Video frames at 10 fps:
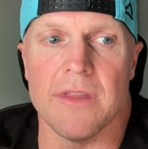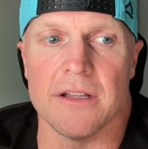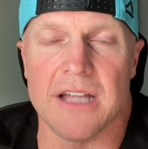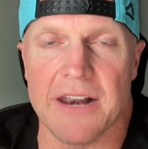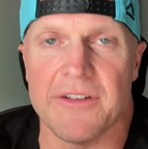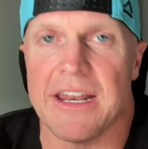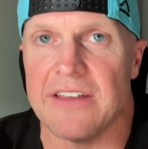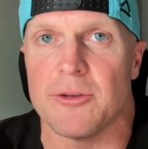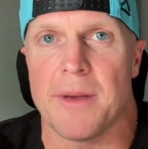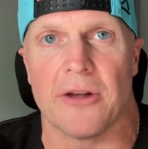a lot of it
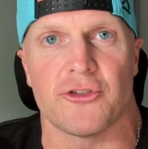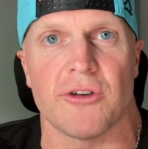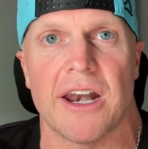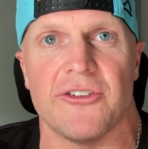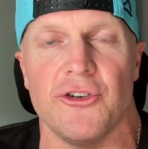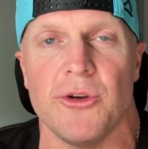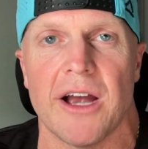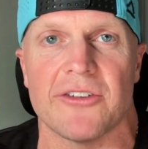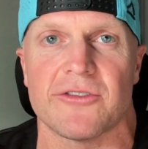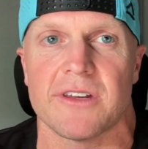is about strategy and you
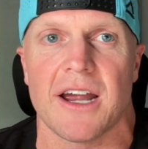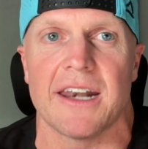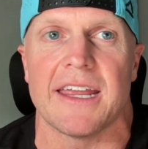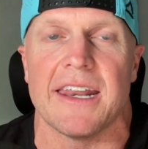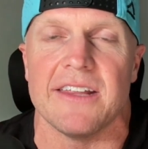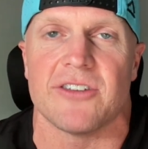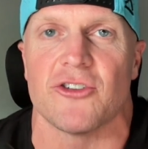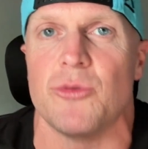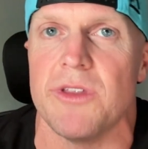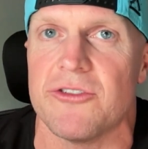guys kind of getting in
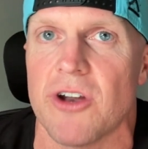touch with each